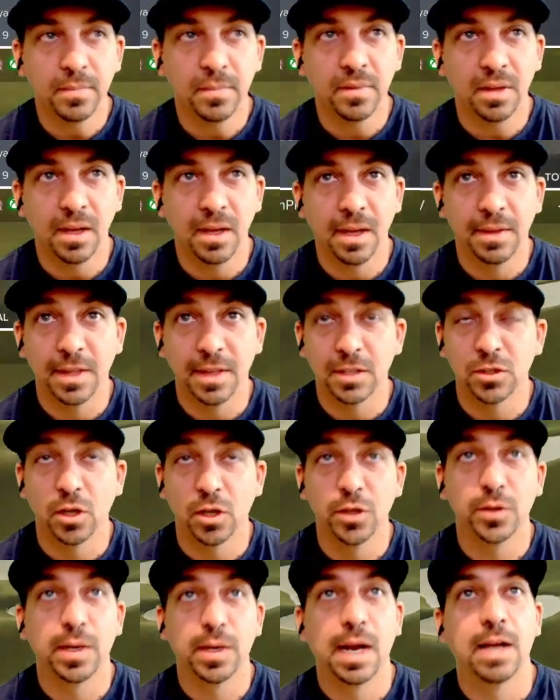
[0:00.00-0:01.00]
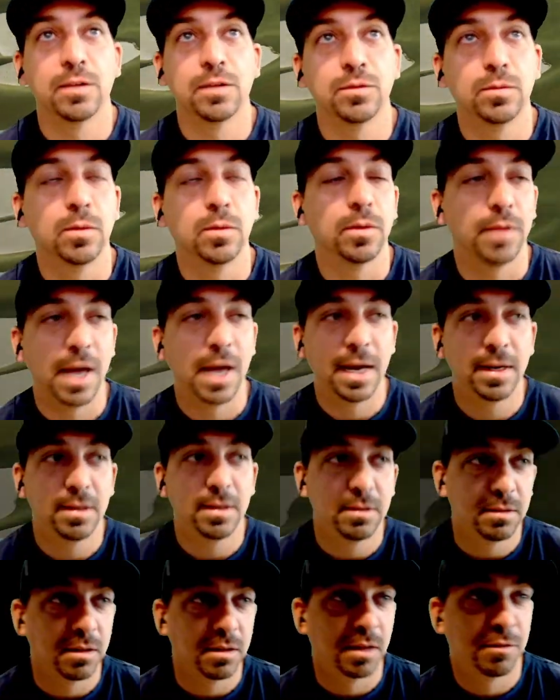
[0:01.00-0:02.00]
And that's all you can ask for. That,
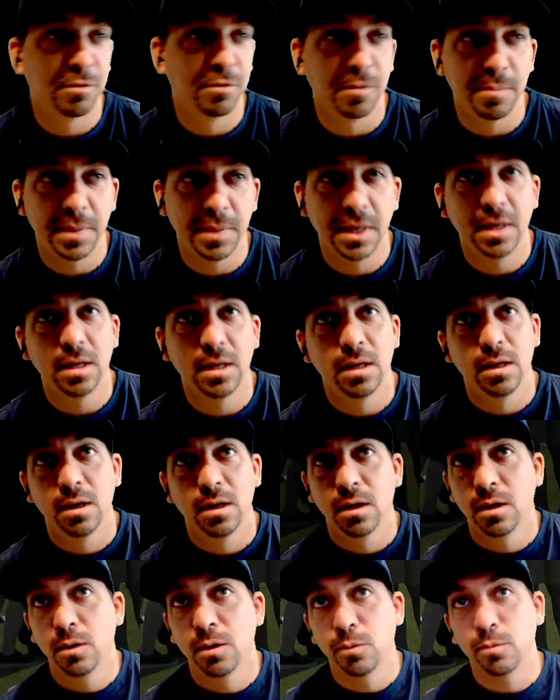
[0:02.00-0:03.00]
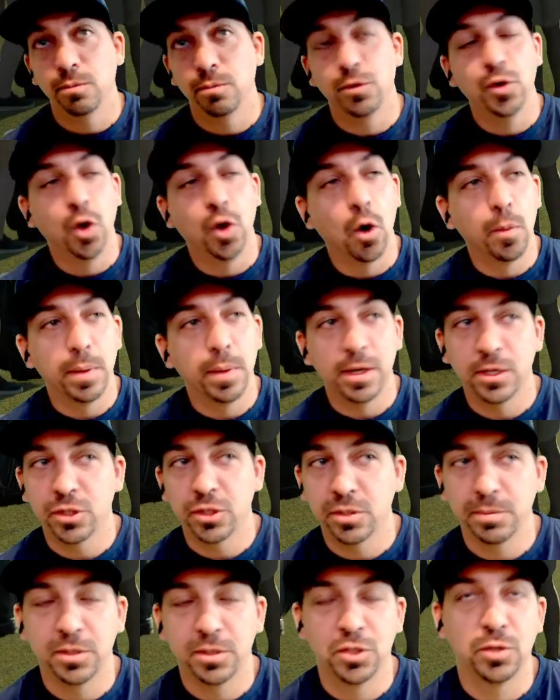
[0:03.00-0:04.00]
like, for me, nobody
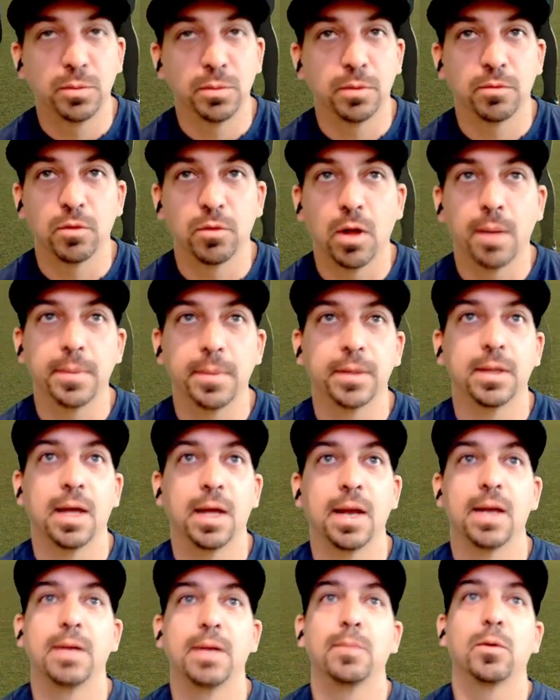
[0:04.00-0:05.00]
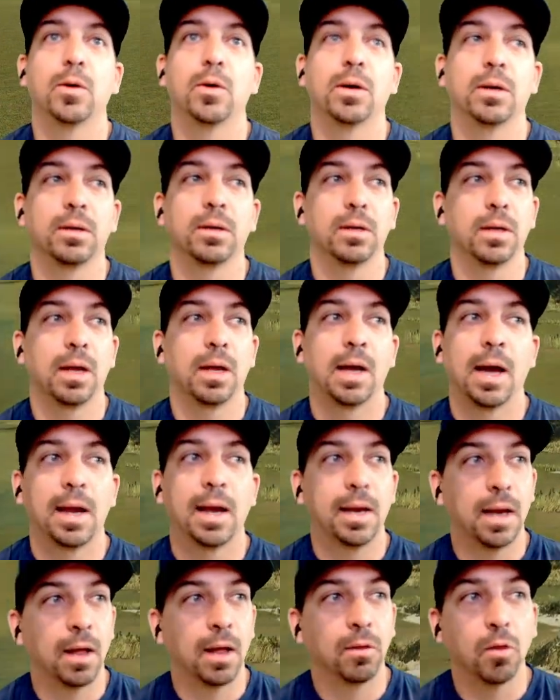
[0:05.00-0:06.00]
should be super flopping that anymore.
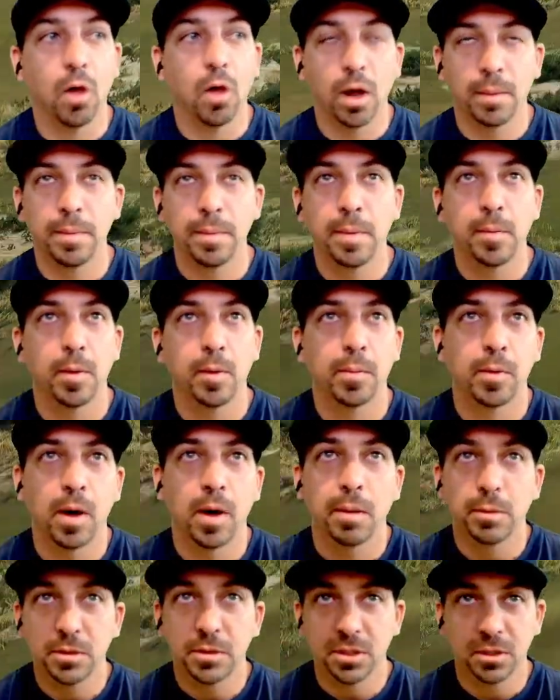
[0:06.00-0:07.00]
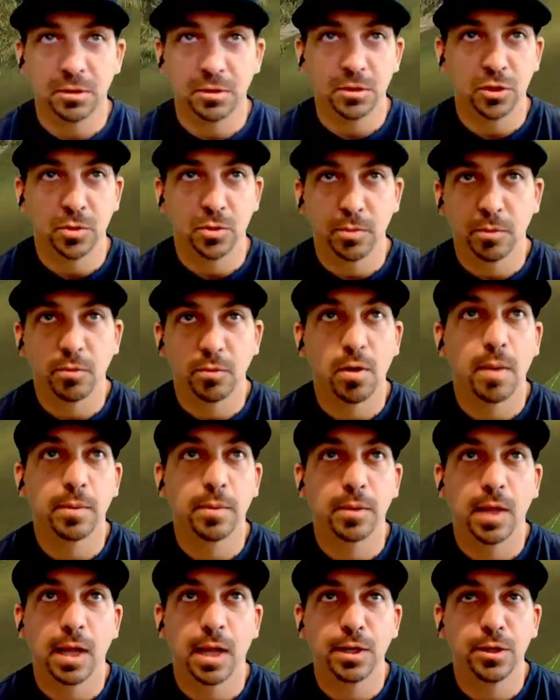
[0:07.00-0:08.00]
A lot of people are probably still super
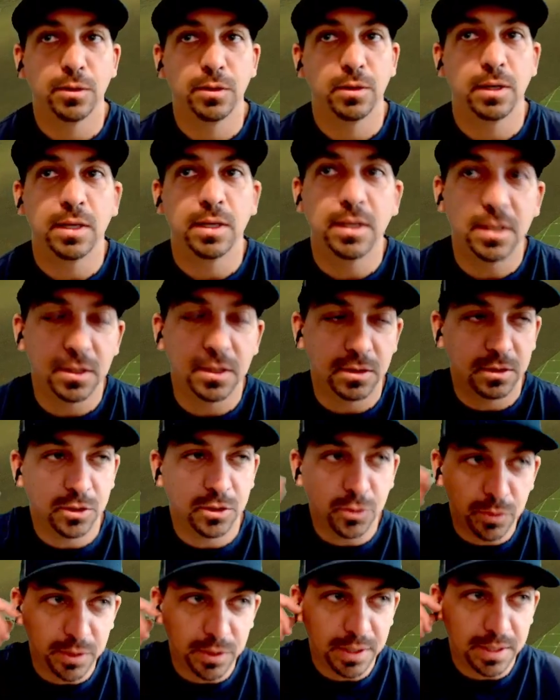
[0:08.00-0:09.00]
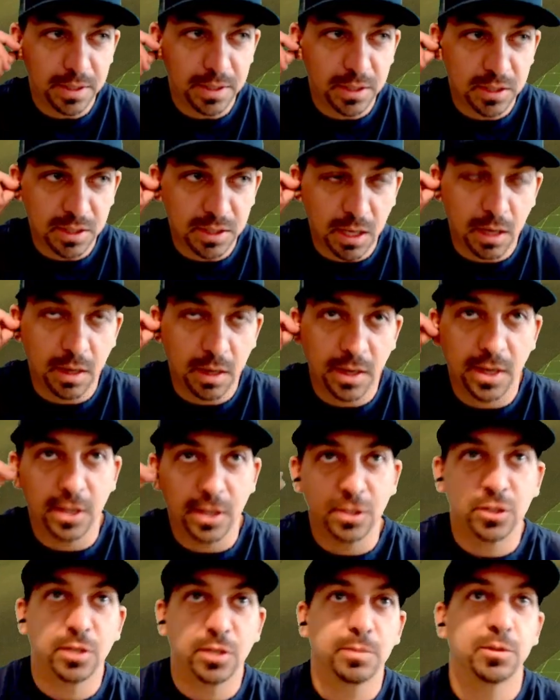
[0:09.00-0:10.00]
flopping that. You need to start
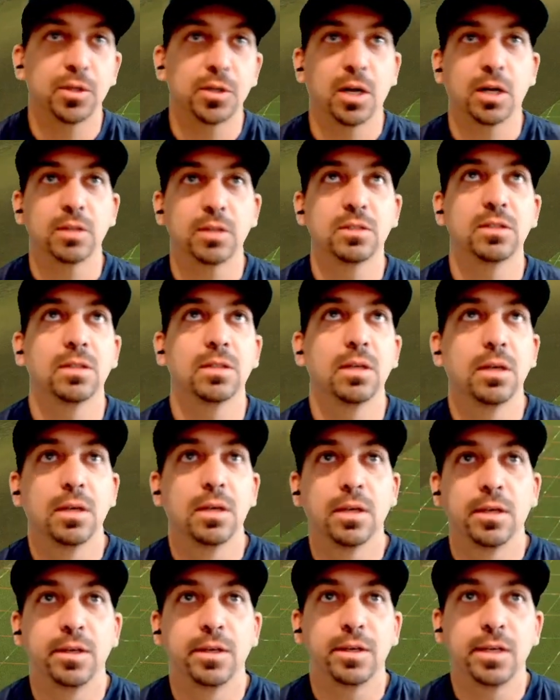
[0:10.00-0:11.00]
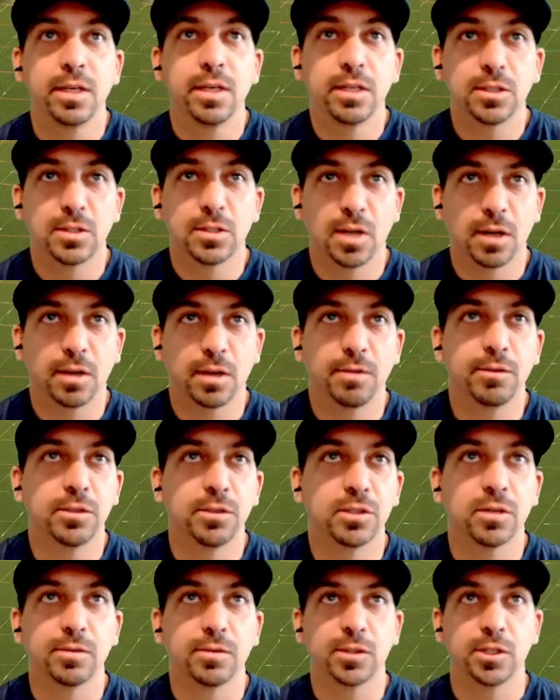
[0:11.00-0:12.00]
hitting chip shots. You need to start giving
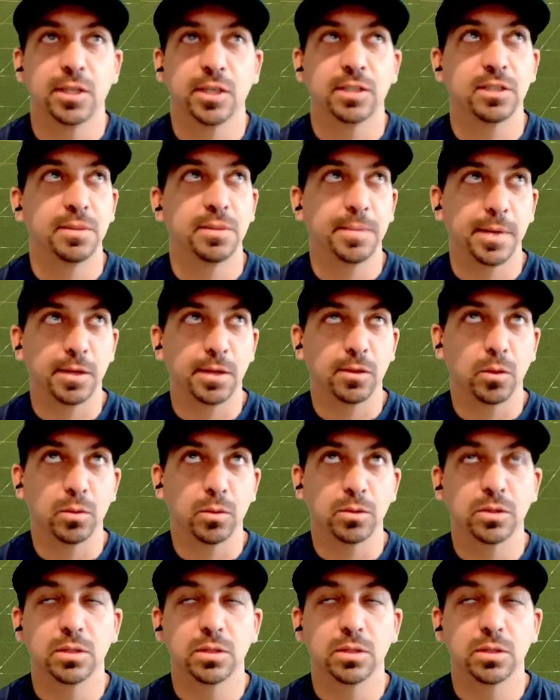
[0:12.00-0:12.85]
yourself a chance to make those.